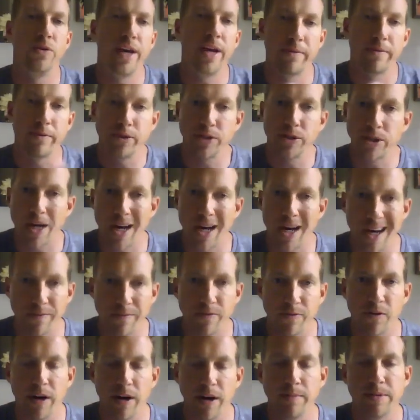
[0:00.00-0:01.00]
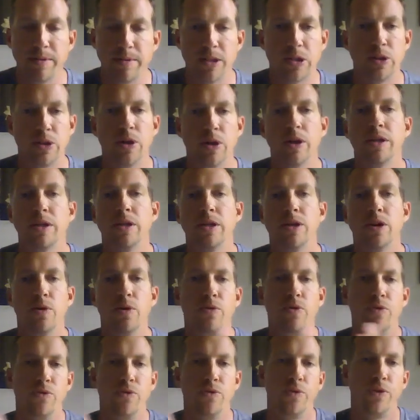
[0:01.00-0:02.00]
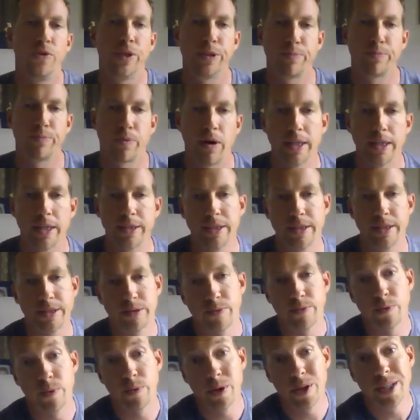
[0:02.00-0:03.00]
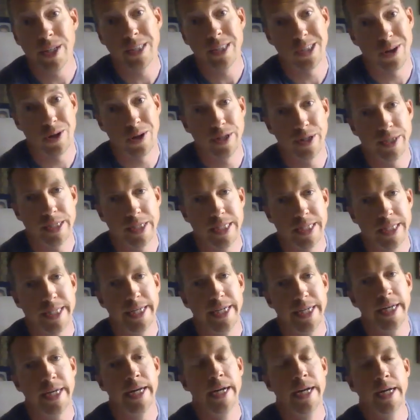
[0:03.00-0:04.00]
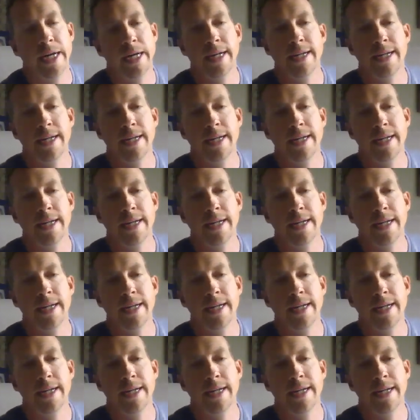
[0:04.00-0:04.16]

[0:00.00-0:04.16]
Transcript: the average time frames it took to go through this process, and really started to see